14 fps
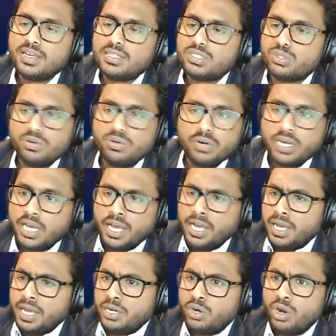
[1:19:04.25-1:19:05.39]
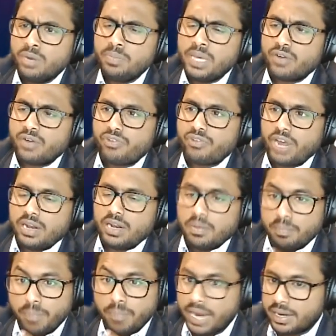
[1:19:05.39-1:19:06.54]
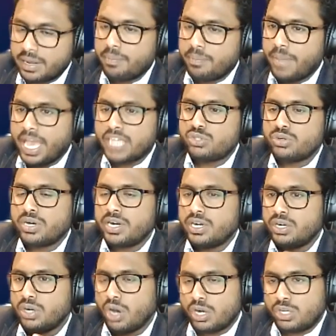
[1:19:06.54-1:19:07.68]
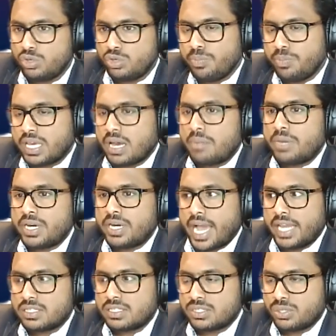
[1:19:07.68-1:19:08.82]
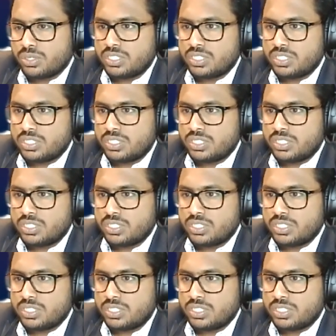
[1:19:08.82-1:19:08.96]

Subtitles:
So don't be afraid, but make sure not to become a dinosaur.